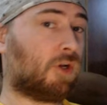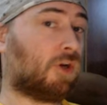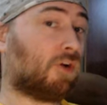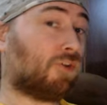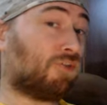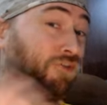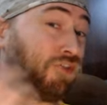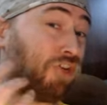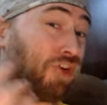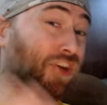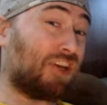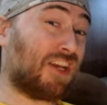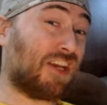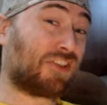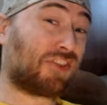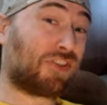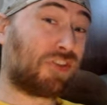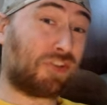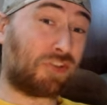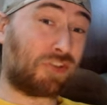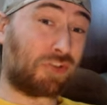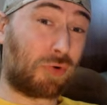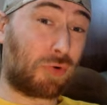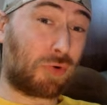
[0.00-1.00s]
Forget
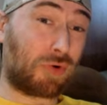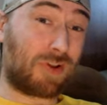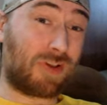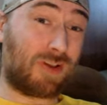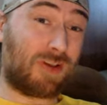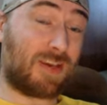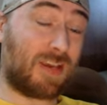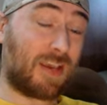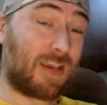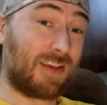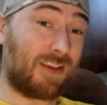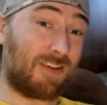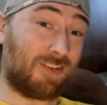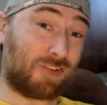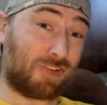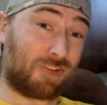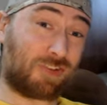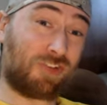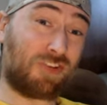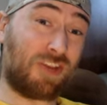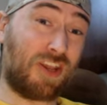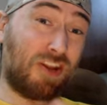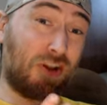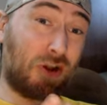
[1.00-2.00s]
the Sword of
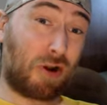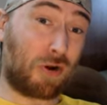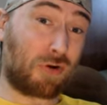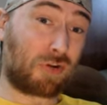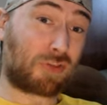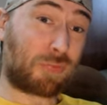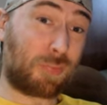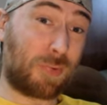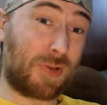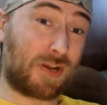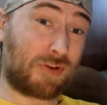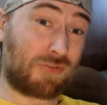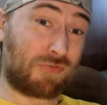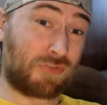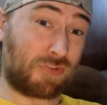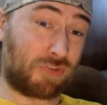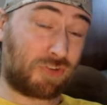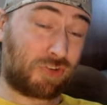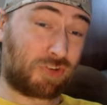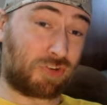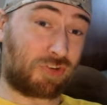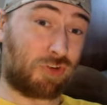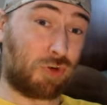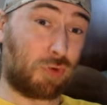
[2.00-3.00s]
Kings. In Earthbound for
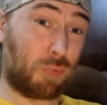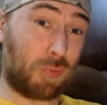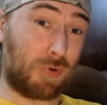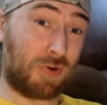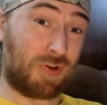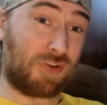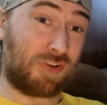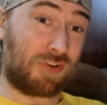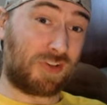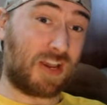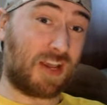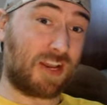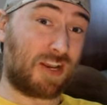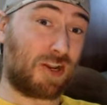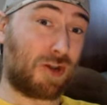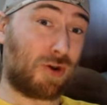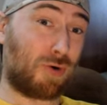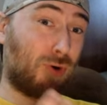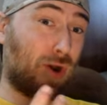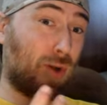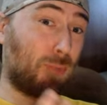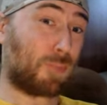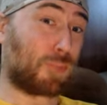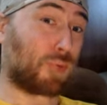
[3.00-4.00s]
the Super
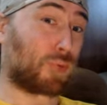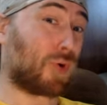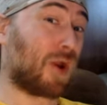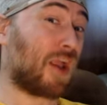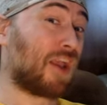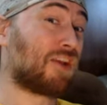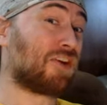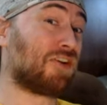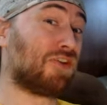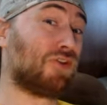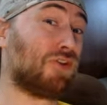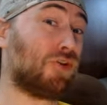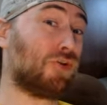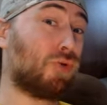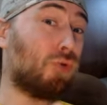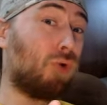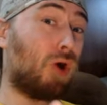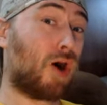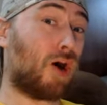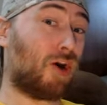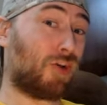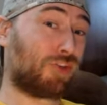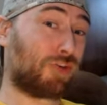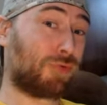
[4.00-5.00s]
Nintendo, a brand new
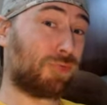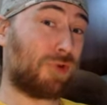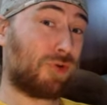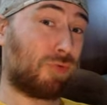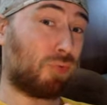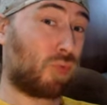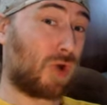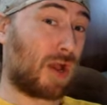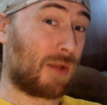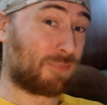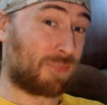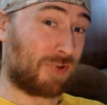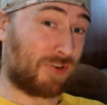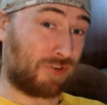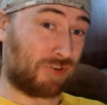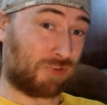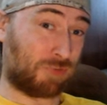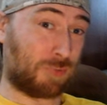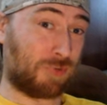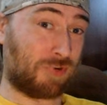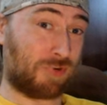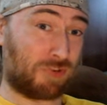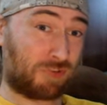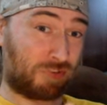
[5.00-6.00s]
ultimate weapon has
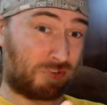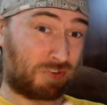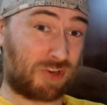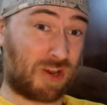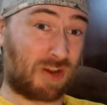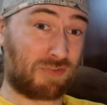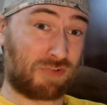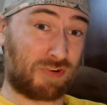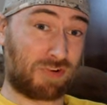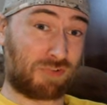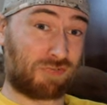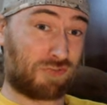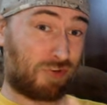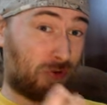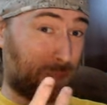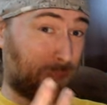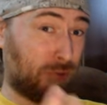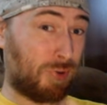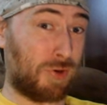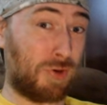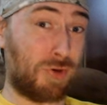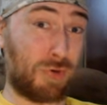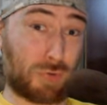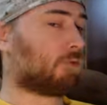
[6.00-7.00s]
been discovered for
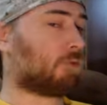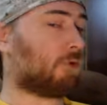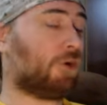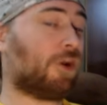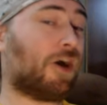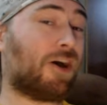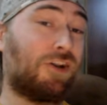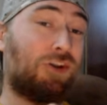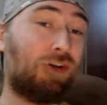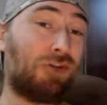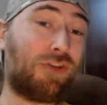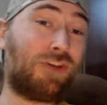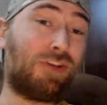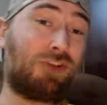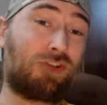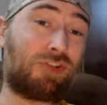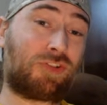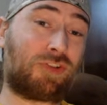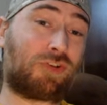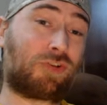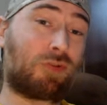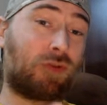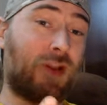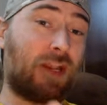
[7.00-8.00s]
Poo. Not only does
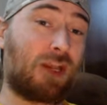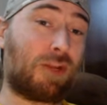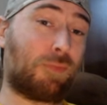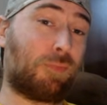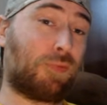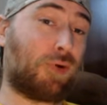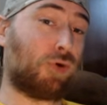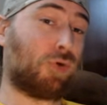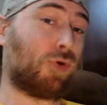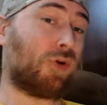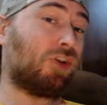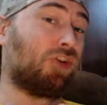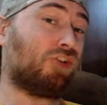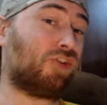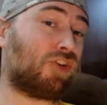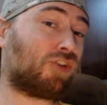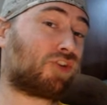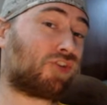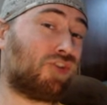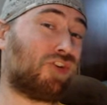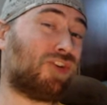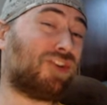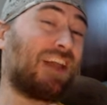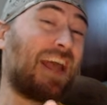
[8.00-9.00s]
it grant Poo an
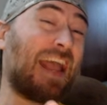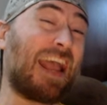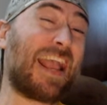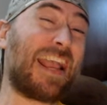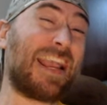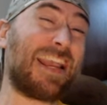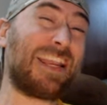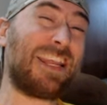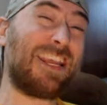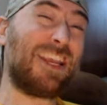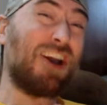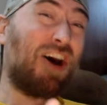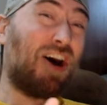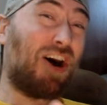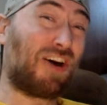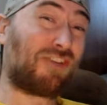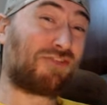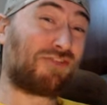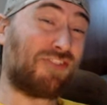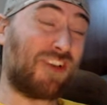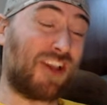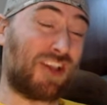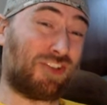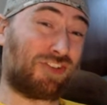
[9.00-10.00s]
additional 80
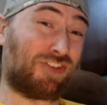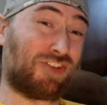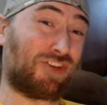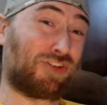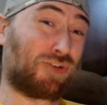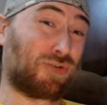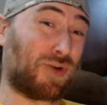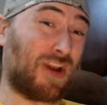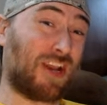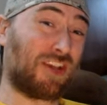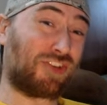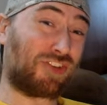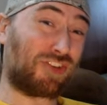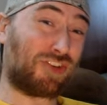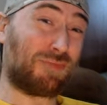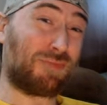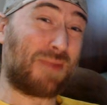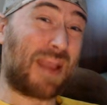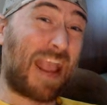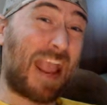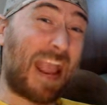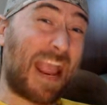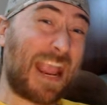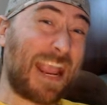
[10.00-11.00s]
offense, it grants him
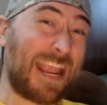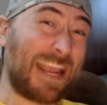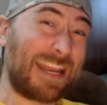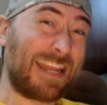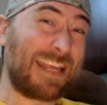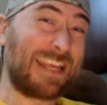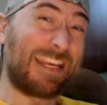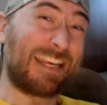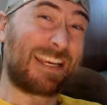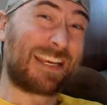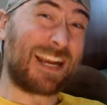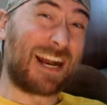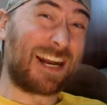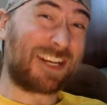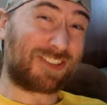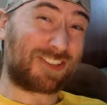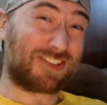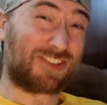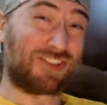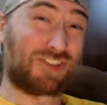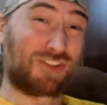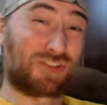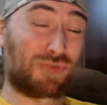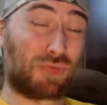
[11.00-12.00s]
80
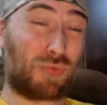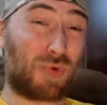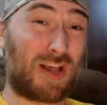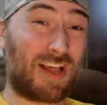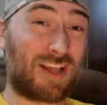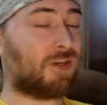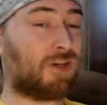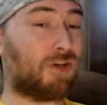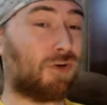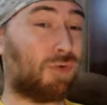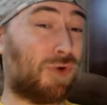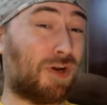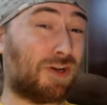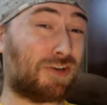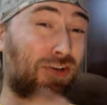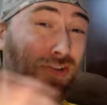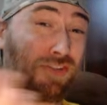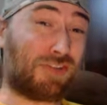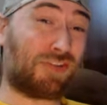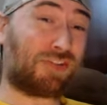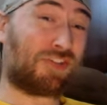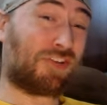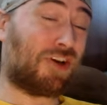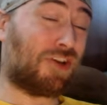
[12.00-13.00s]
guts as well. What could
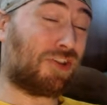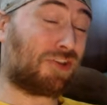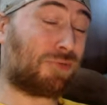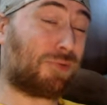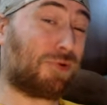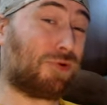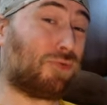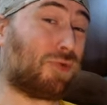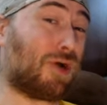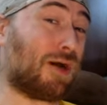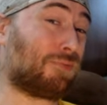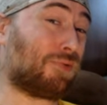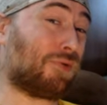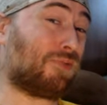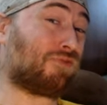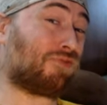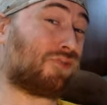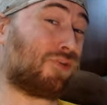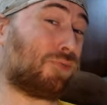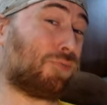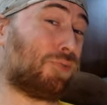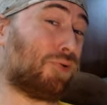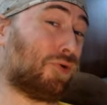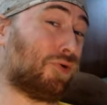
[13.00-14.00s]
this ultimate weapon
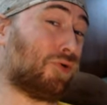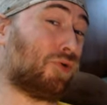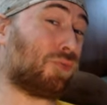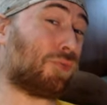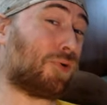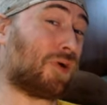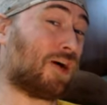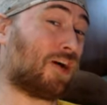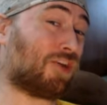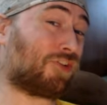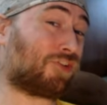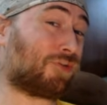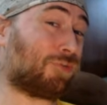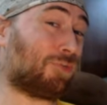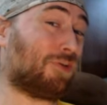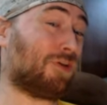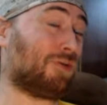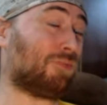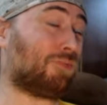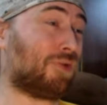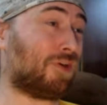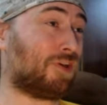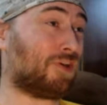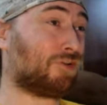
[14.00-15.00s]
for Poo possibly
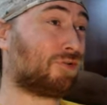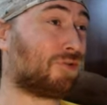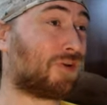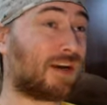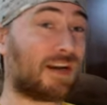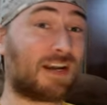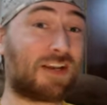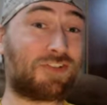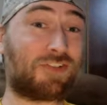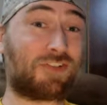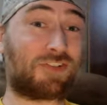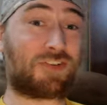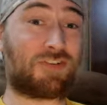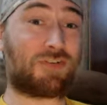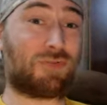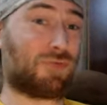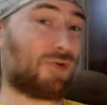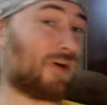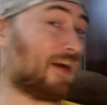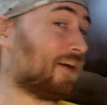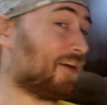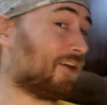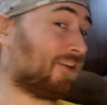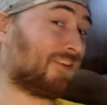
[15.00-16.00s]
be, you ask?
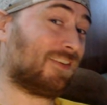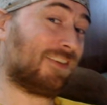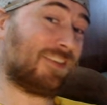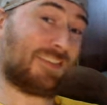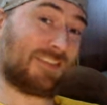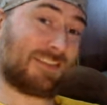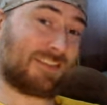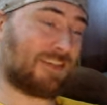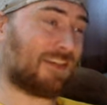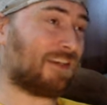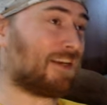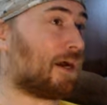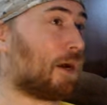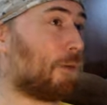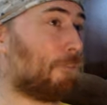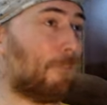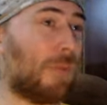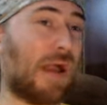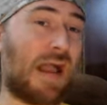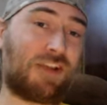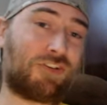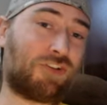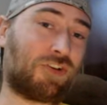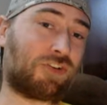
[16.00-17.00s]
Well, a
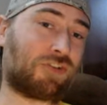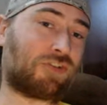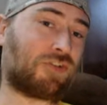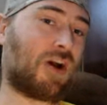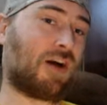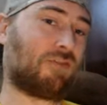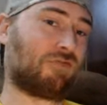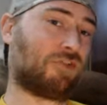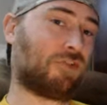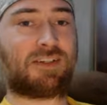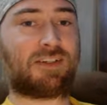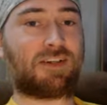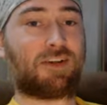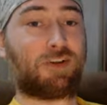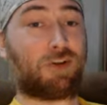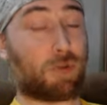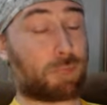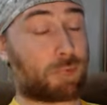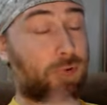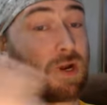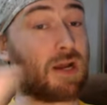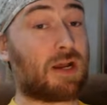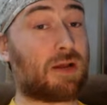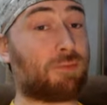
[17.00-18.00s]
Magic Truffle. You're
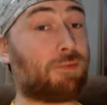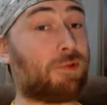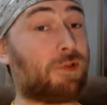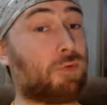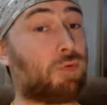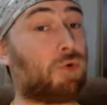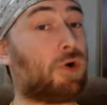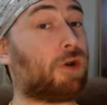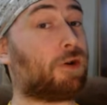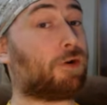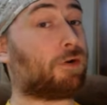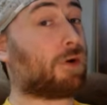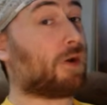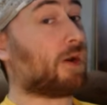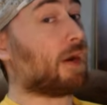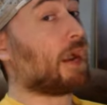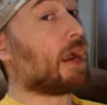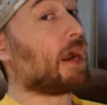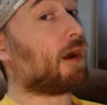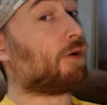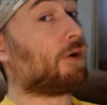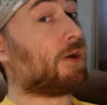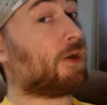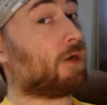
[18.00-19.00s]
probably wondering
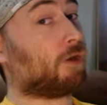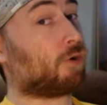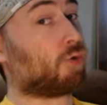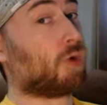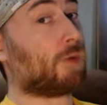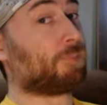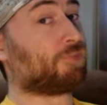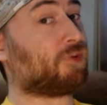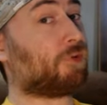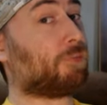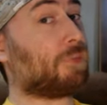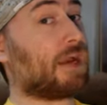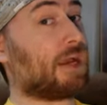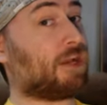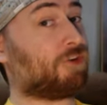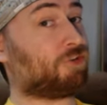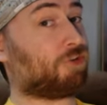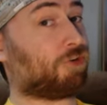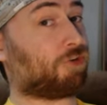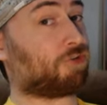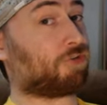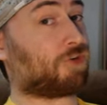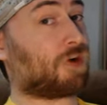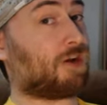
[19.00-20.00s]
how I equip the
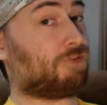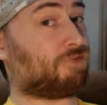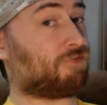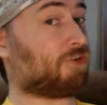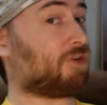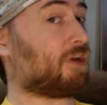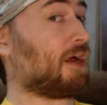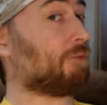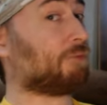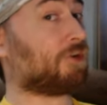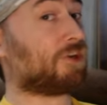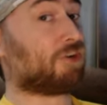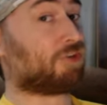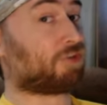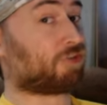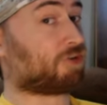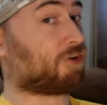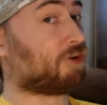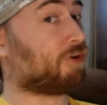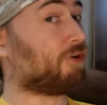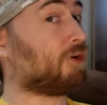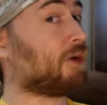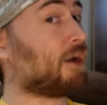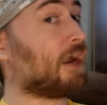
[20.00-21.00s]
Magic Truffle. I'm gonna
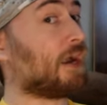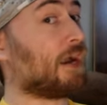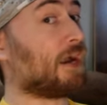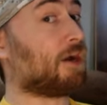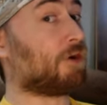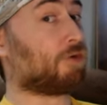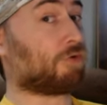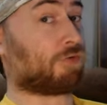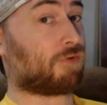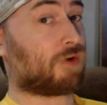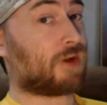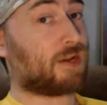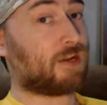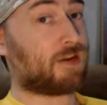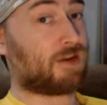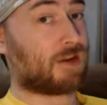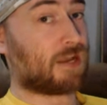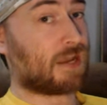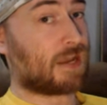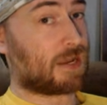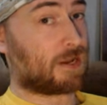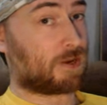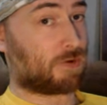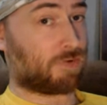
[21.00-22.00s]
show you how right
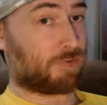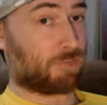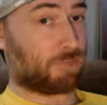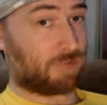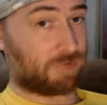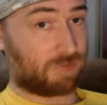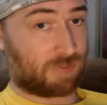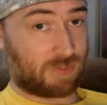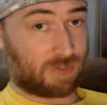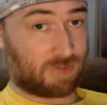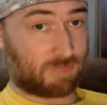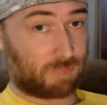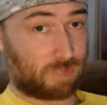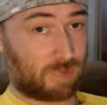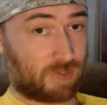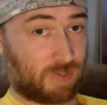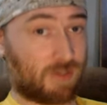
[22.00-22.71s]
now, and believe me,